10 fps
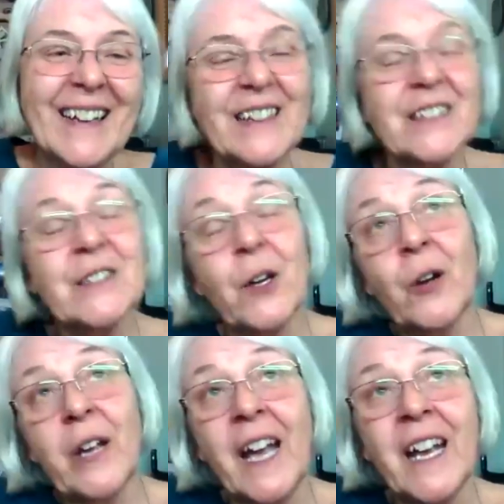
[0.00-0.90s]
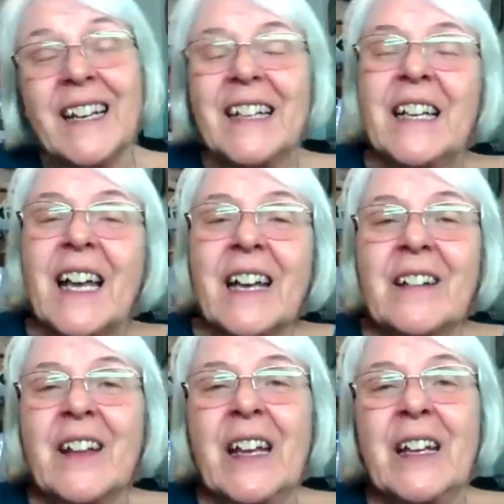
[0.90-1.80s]
they said, okay. And
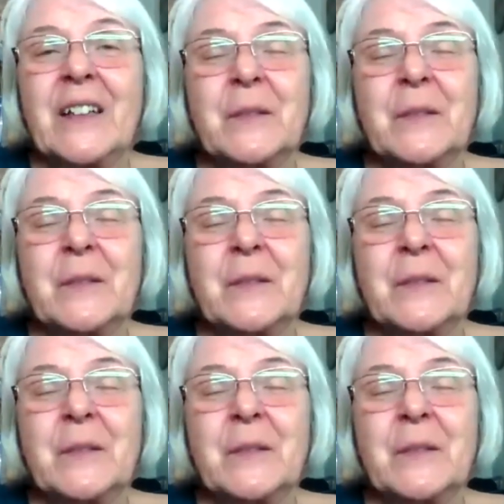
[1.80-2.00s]
they